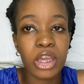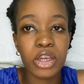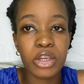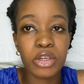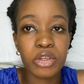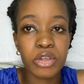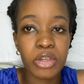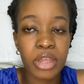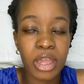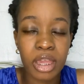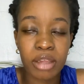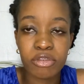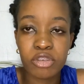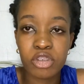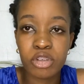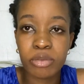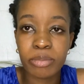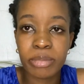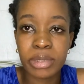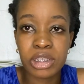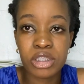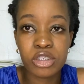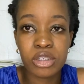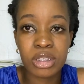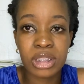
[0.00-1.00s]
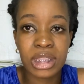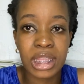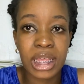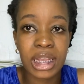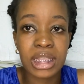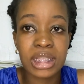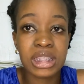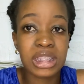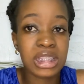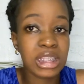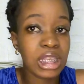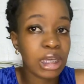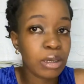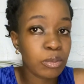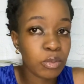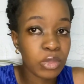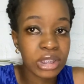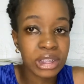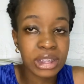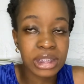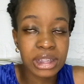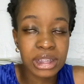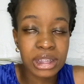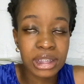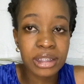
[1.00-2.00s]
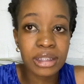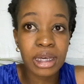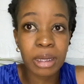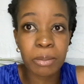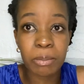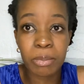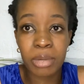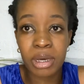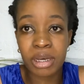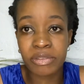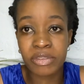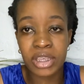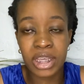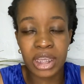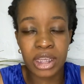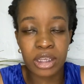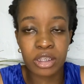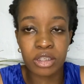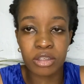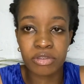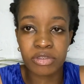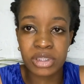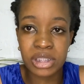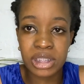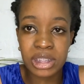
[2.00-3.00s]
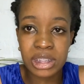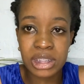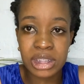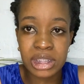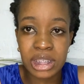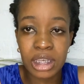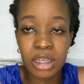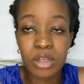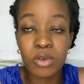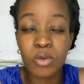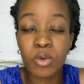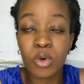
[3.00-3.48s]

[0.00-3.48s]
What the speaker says: you have to make sure that it's someone still above the age of 16 who